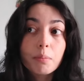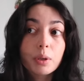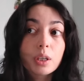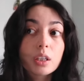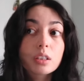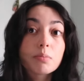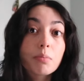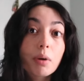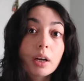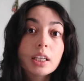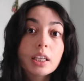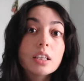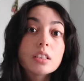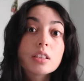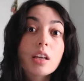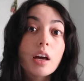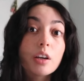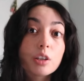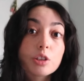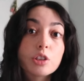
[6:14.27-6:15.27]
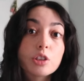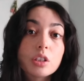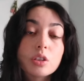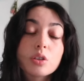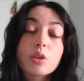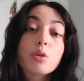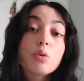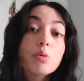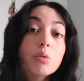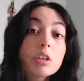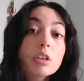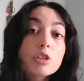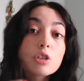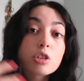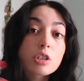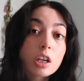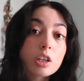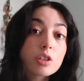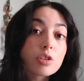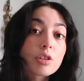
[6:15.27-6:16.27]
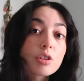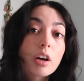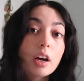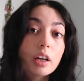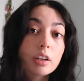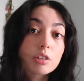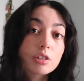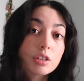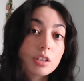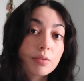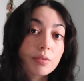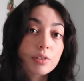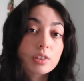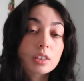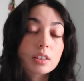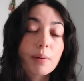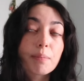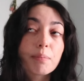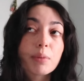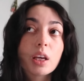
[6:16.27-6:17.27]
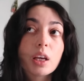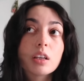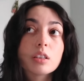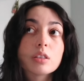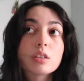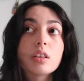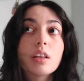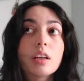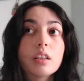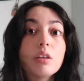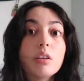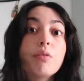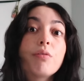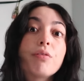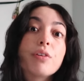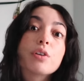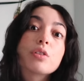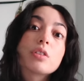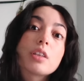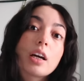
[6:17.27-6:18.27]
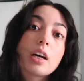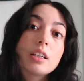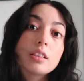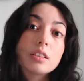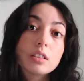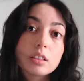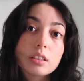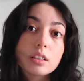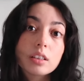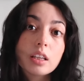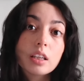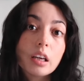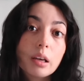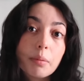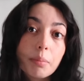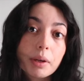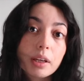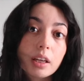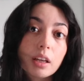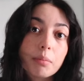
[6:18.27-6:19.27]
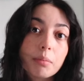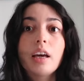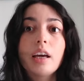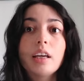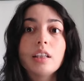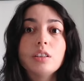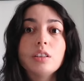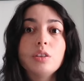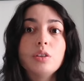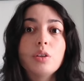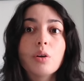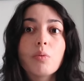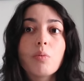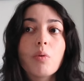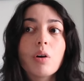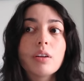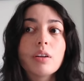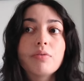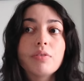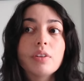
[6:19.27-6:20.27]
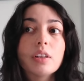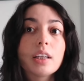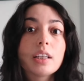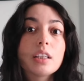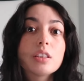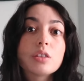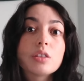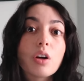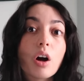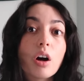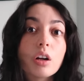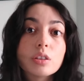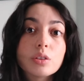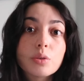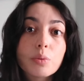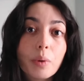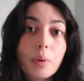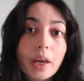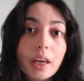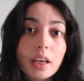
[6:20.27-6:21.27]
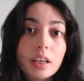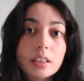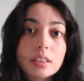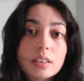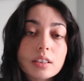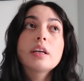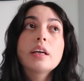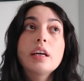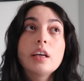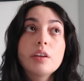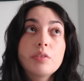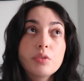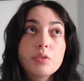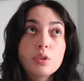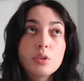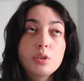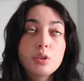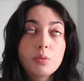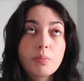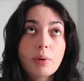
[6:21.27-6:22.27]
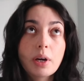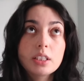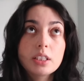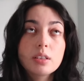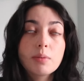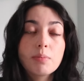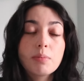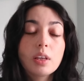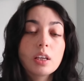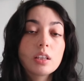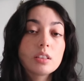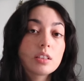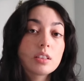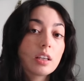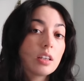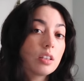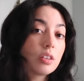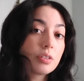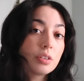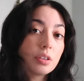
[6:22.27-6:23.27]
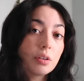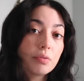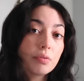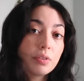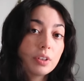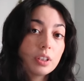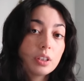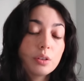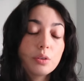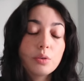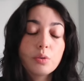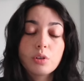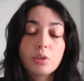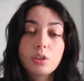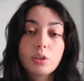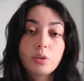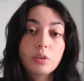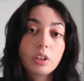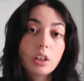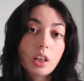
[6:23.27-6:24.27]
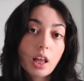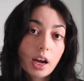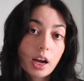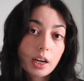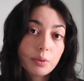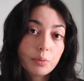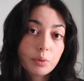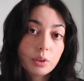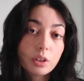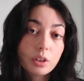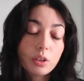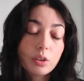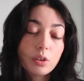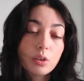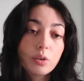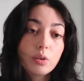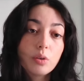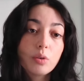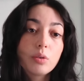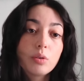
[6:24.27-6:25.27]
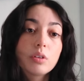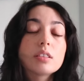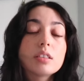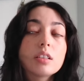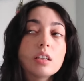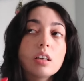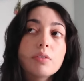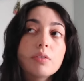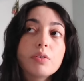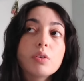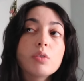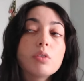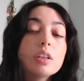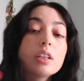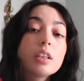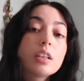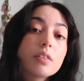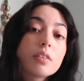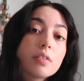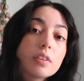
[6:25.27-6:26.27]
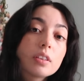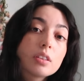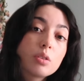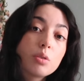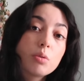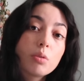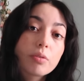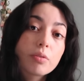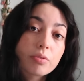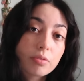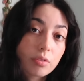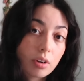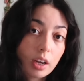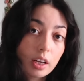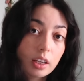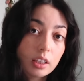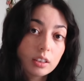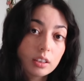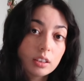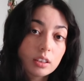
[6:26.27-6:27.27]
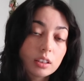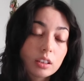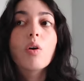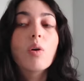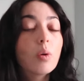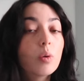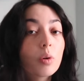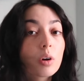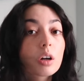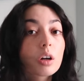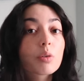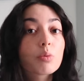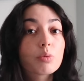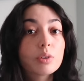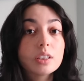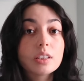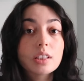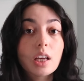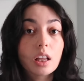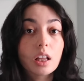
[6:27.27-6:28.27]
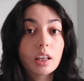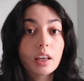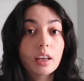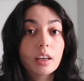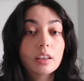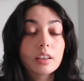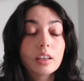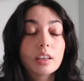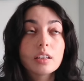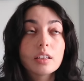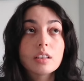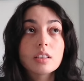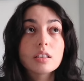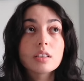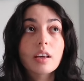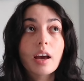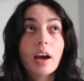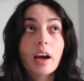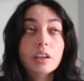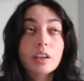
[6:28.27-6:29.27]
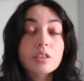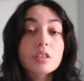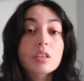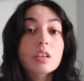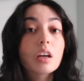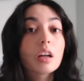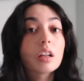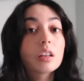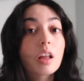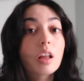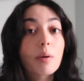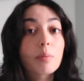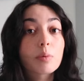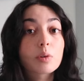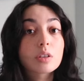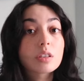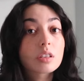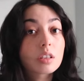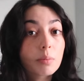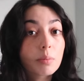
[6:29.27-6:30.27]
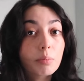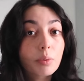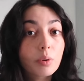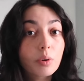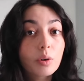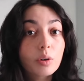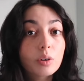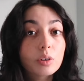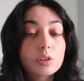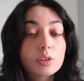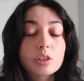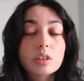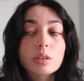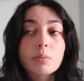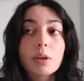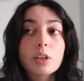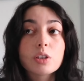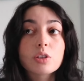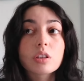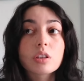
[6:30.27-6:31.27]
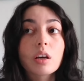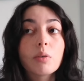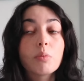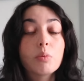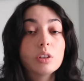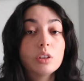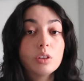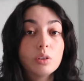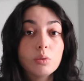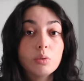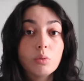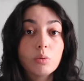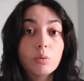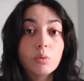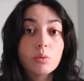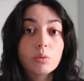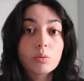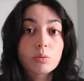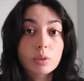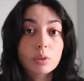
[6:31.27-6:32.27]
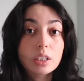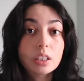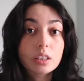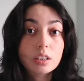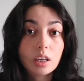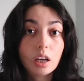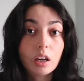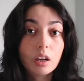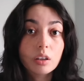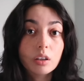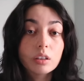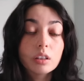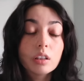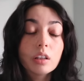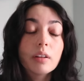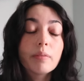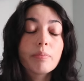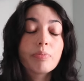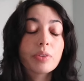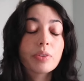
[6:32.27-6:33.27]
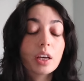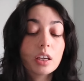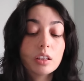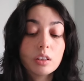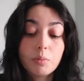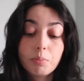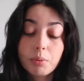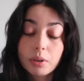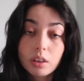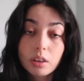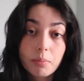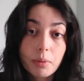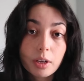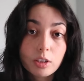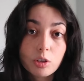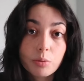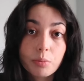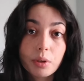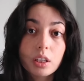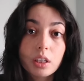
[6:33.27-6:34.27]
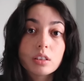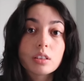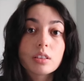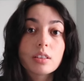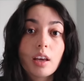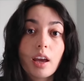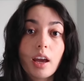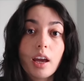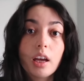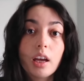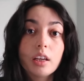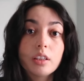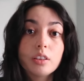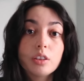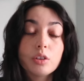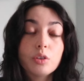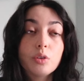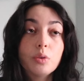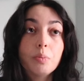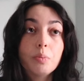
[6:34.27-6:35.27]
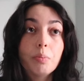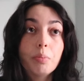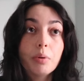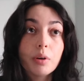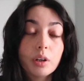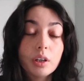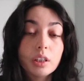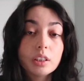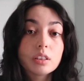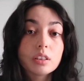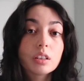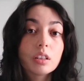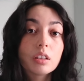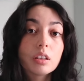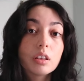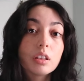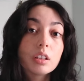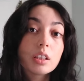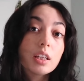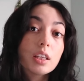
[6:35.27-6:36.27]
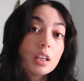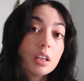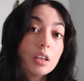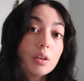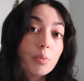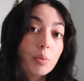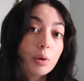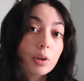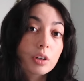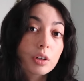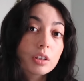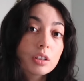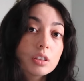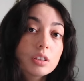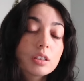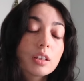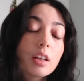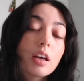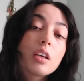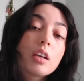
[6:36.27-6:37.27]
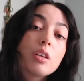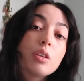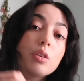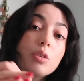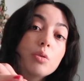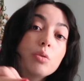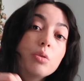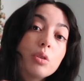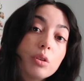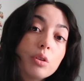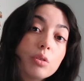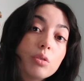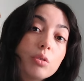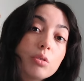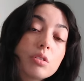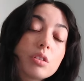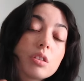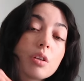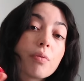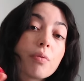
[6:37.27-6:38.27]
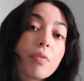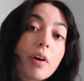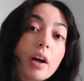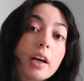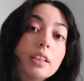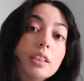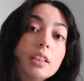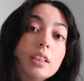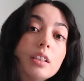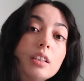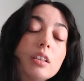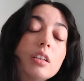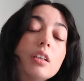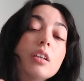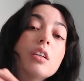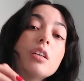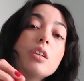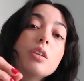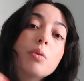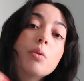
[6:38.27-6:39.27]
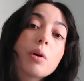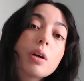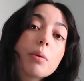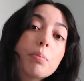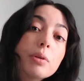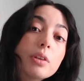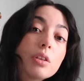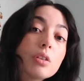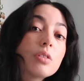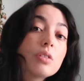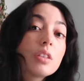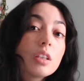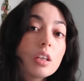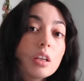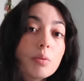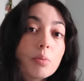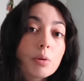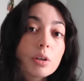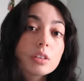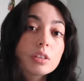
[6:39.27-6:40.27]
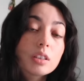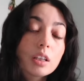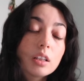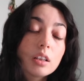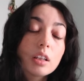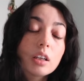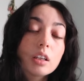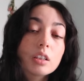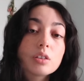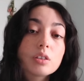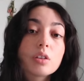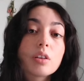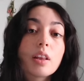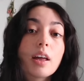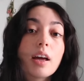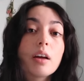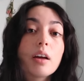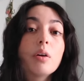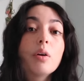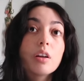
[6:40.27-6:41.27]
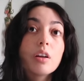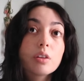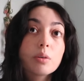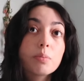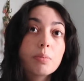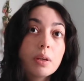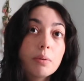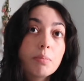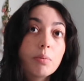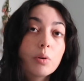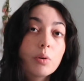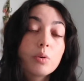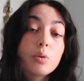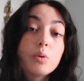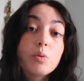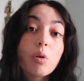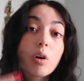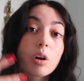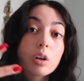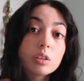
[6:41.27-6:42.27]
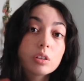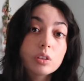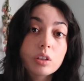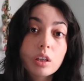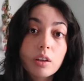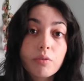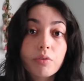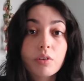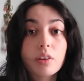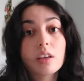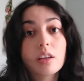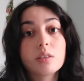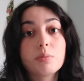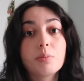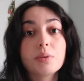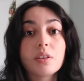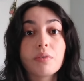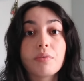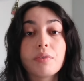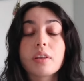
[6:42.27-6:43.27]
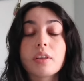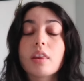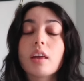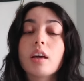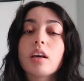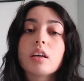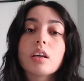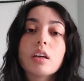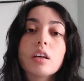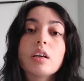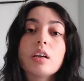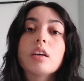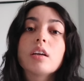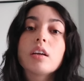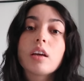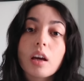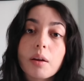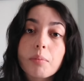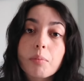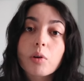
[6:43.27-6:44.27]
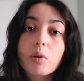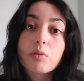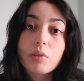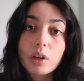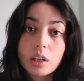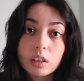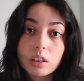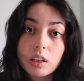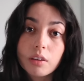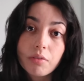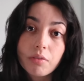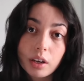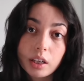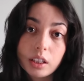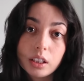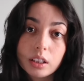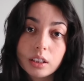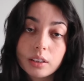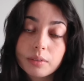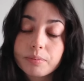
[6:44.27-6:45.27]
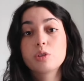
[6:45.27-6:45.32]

Because money is energy. So you exchange your energy for something. So then you feel tied to keeping it. And you don't want to feel like it's gone to waste. If you do buy some things that either don't fit you or don't align with you, see if you can give it to a friend or reselling is actually actually a lot more simple. Just make sure that when you resell that you put the measurements and you put the keywords that you use to find it. You want to put those keywords in there so that other people who are looking for that specific thing can more readily find it.